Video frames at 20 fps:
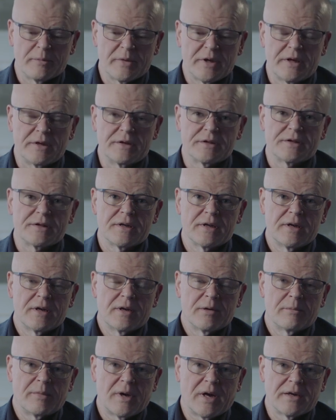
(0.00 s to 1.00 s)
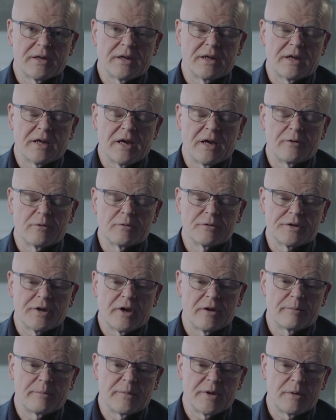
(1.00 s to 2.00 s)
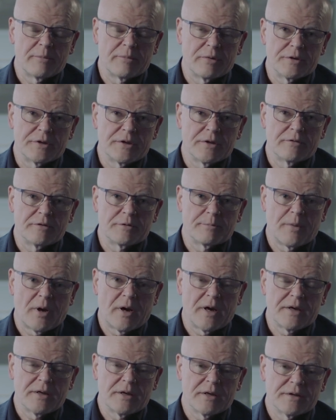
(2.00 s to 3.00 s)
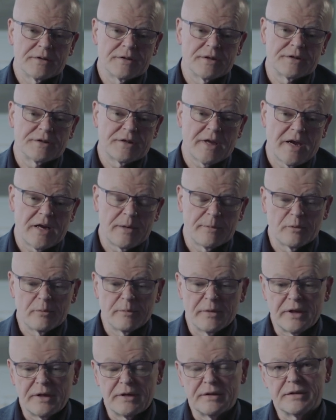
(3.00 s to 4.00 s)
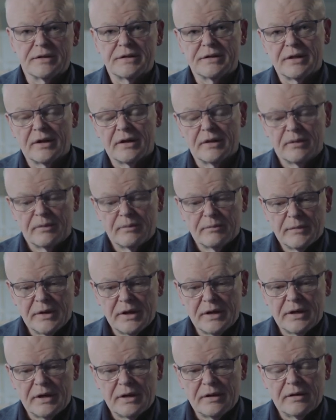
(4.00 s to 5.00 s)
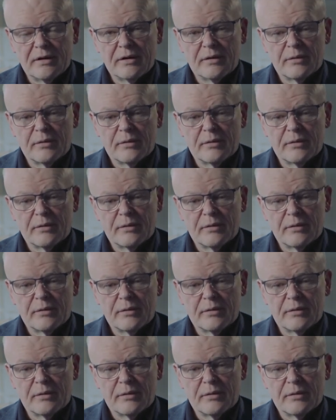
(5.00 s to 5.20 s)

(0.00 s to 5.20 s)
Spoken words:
means, but it can also be produced by sustainable means, meaning